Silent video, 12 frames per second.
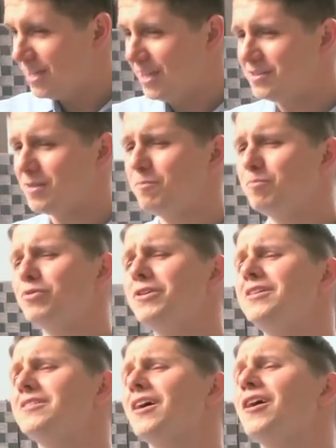He said,
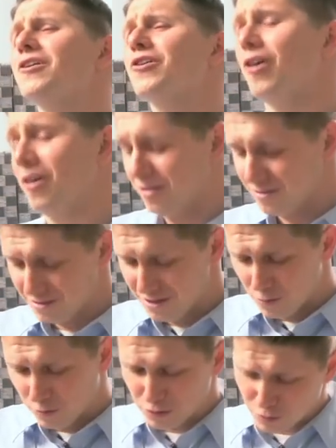please, uncle,
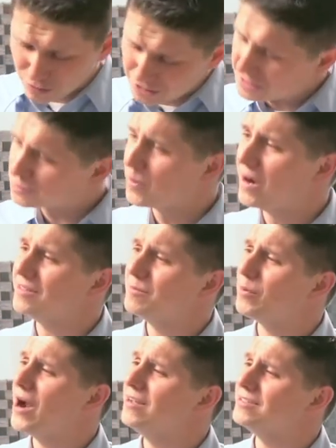will you at least wear the
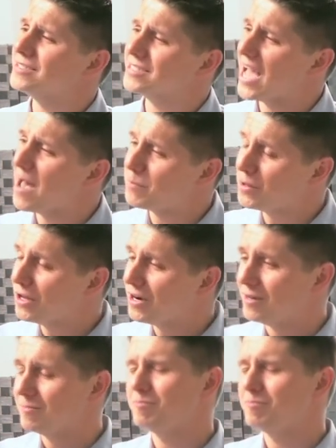brown scapular?